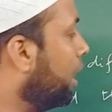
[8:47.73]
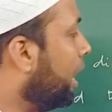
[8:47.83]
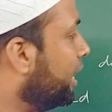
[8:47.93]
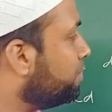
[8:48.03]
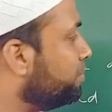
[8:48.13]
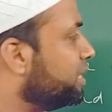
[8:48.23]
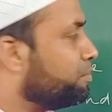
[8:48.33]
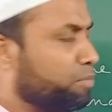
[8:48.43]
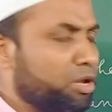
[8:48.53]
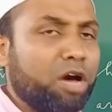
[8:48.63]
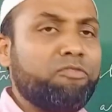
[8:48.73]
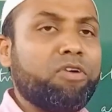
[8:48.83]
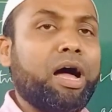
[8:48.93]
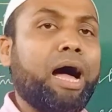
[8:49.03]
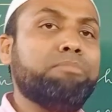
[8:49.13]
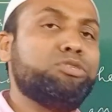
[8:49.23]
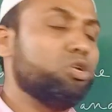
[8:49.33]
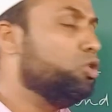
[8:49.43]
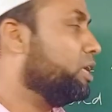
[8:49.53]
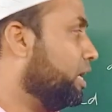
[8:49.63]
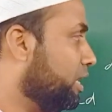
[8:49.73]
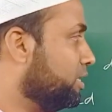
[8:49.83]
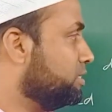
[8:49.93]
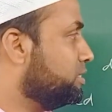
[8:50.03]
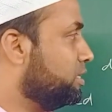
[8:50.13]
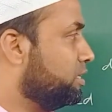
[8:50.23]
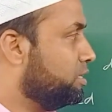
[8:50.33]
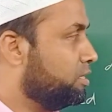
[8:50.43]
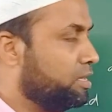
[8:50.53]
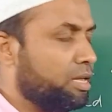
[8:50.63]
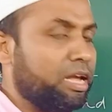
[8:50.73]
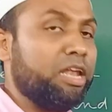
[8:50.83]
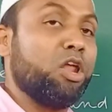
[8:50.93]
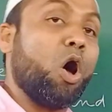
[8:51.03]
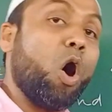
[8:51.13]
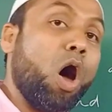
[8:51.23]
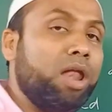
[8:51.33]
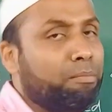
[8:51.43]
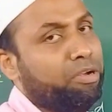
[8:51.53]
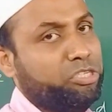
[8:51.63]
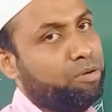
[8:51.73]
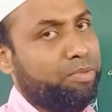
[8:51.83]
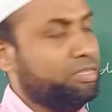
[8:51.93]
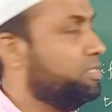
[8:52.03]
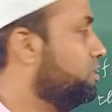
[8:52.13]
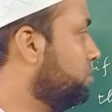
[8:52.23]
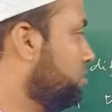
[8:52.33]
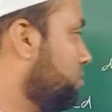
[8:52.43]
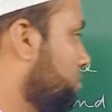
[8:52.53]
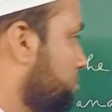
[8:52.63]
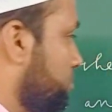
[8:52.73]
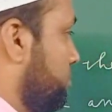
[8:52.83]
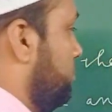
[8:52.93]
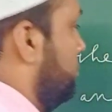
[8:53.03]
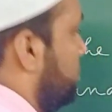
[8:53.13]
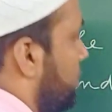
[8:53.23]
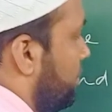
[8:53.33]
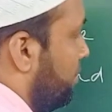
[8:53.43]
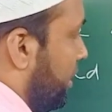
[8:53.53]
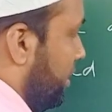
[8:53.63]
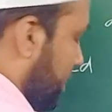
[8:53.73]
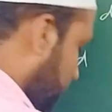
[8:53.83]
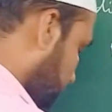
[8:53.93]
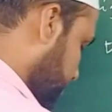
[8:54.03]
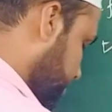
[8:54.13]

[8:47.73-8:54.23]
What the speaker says: arithmetic mean of absolute errors in all measurements. Let me write here.